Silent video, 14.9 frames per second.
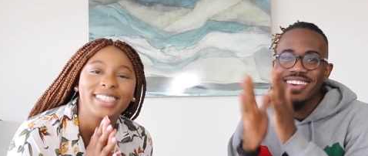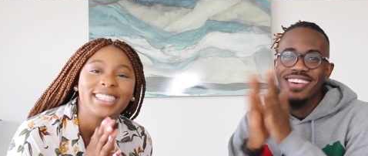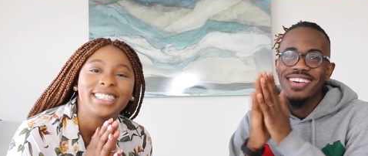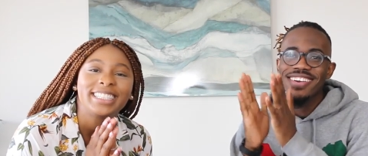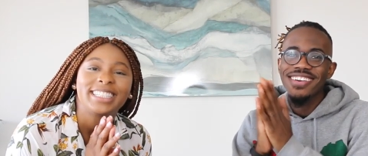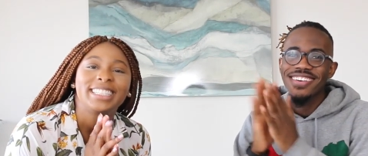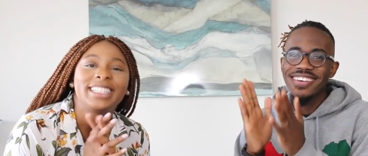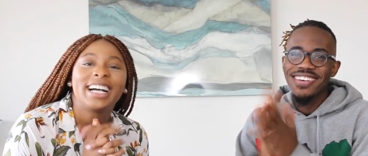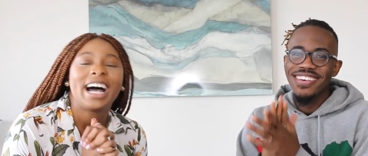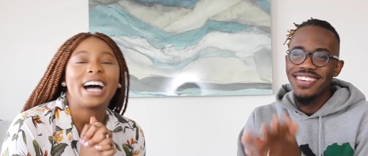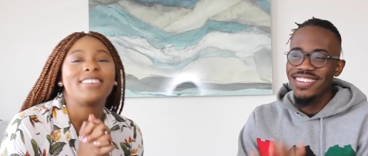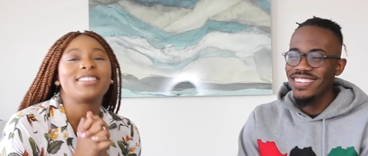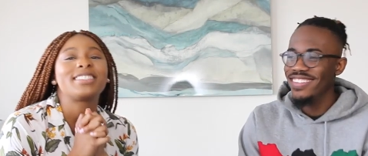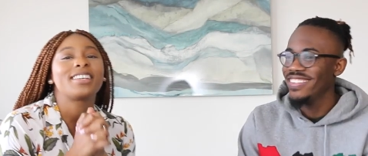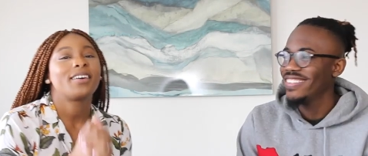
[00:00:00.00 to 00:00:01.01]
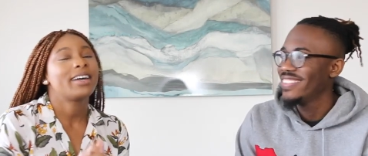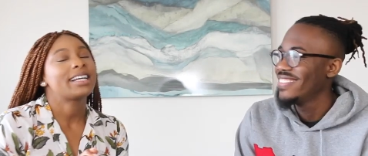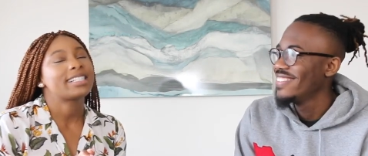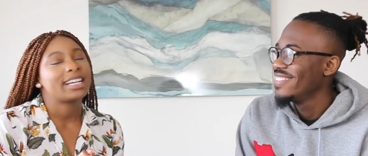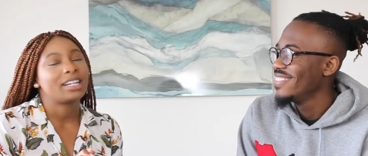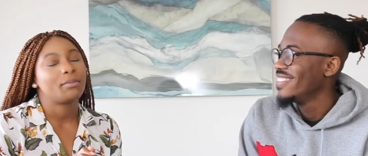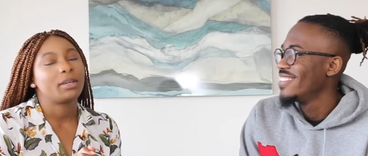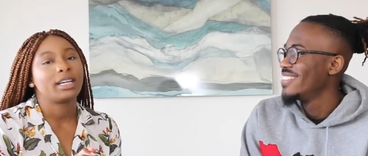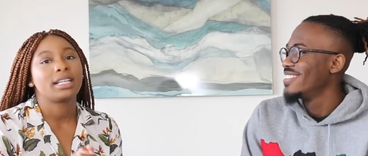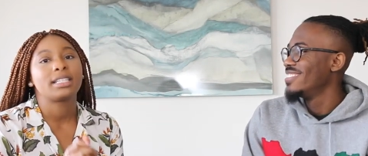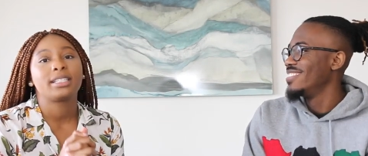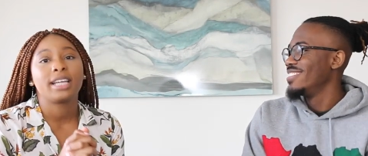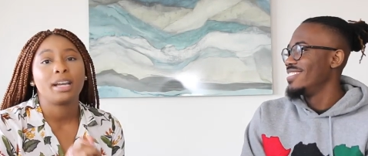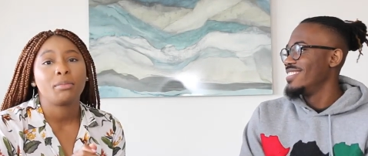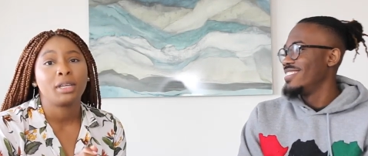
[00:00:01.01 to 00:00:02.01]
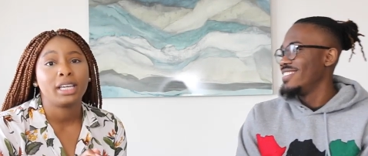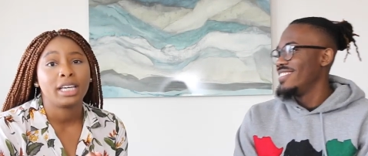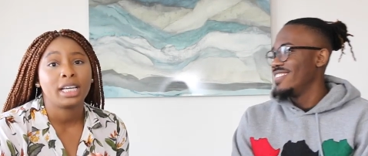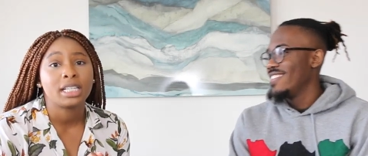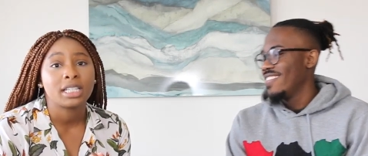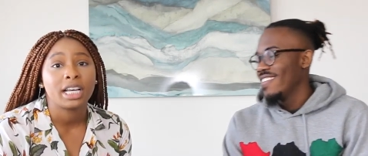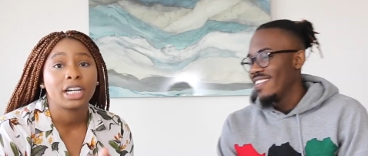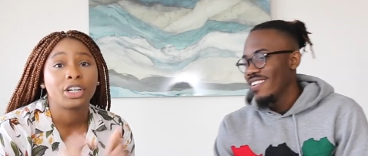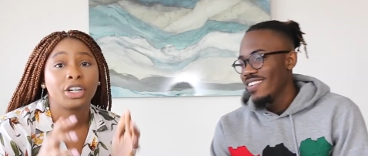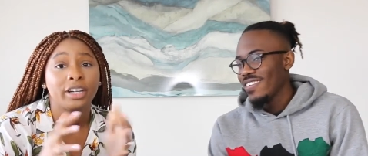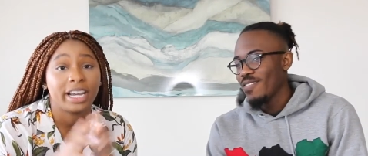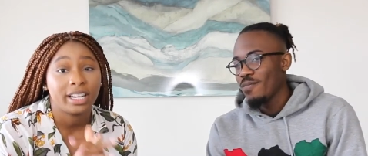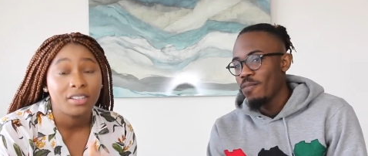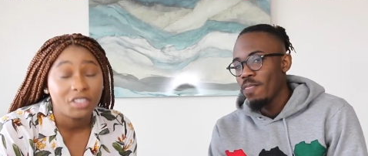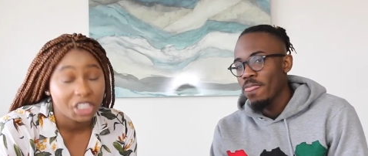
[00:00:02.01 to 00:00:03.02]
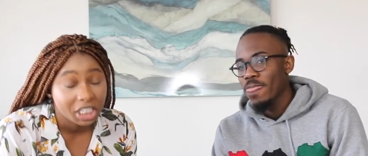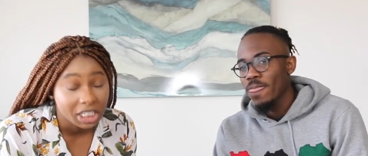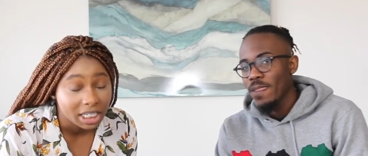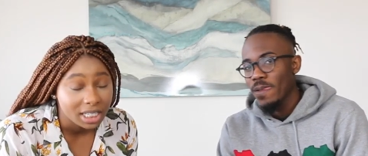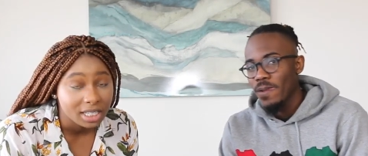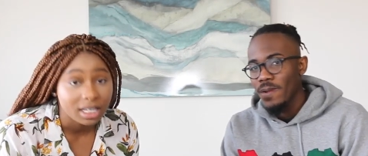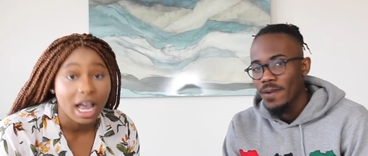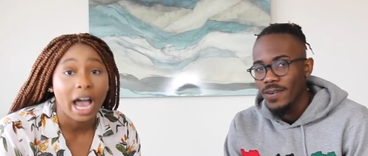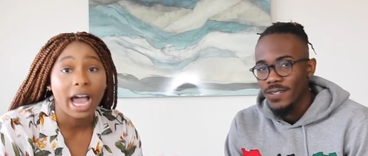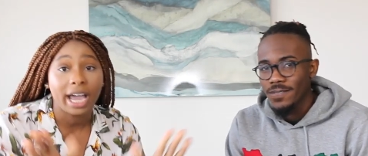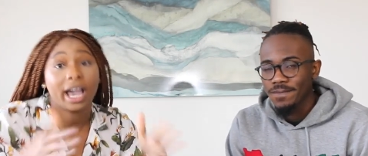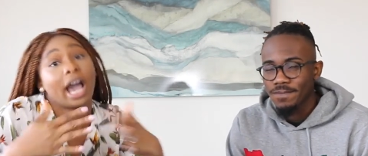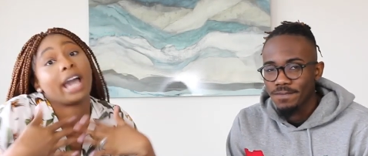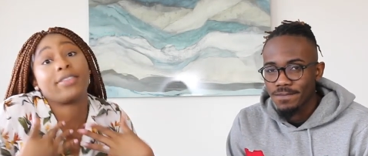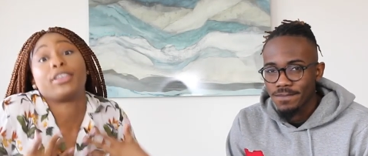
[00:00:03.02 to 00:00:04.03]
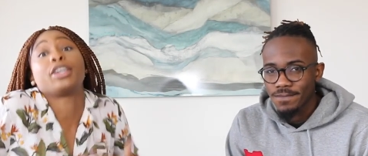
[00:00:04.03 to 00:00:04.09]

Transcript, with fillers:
Speaker 1: Yay. So because Temi is a creative genius. I, I